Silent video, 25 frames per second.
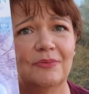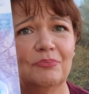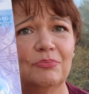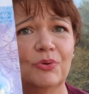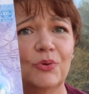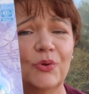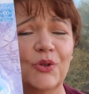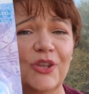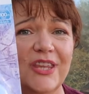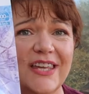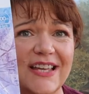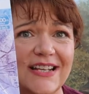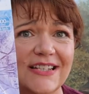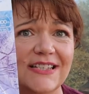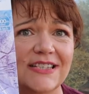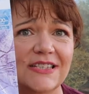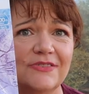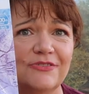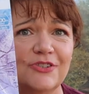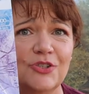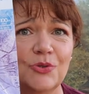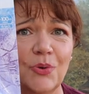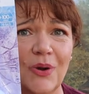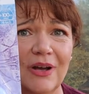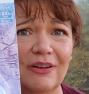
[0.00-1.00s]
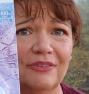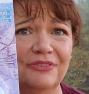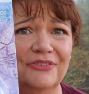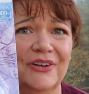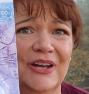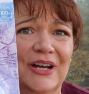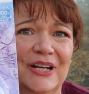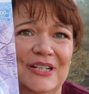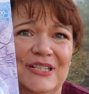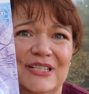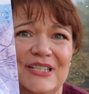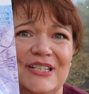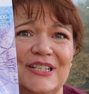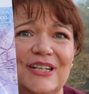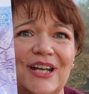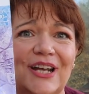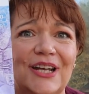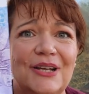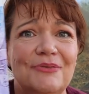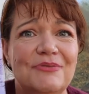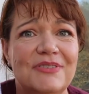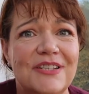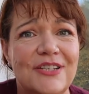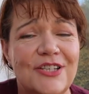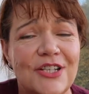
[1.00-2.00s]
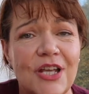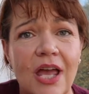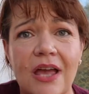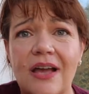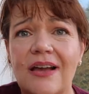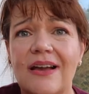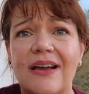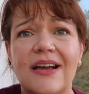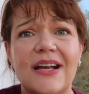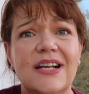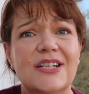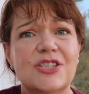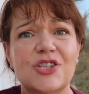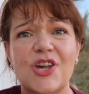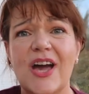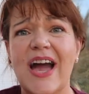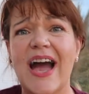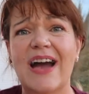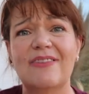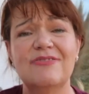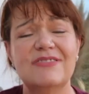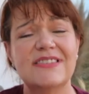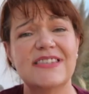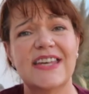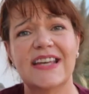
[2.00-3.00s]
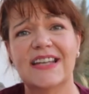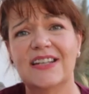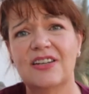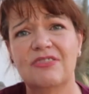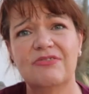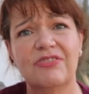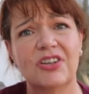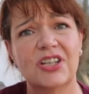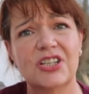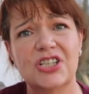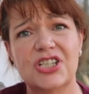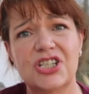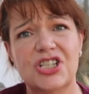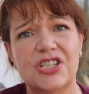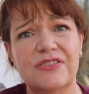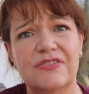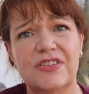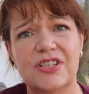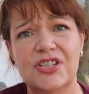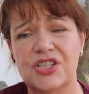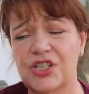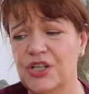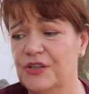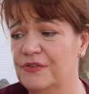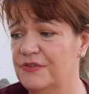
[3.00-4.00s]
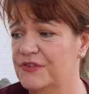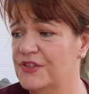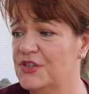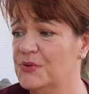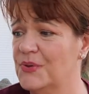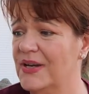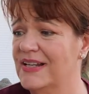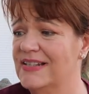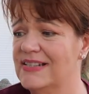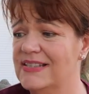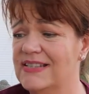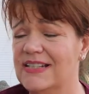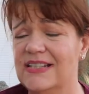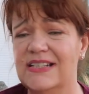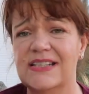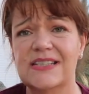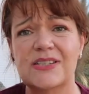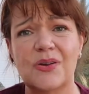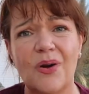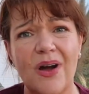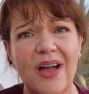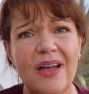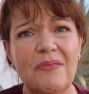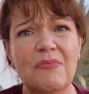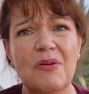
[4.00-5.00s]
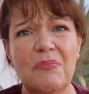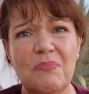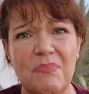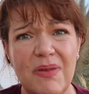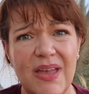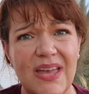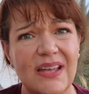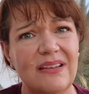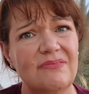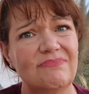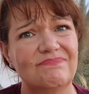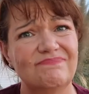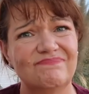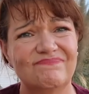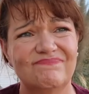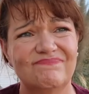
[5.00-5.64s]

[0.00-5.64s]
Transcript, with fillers: and bought this for twelve ninety nine. It was in the, so I haven't taken advantage of the two for 20. So I'm a bit,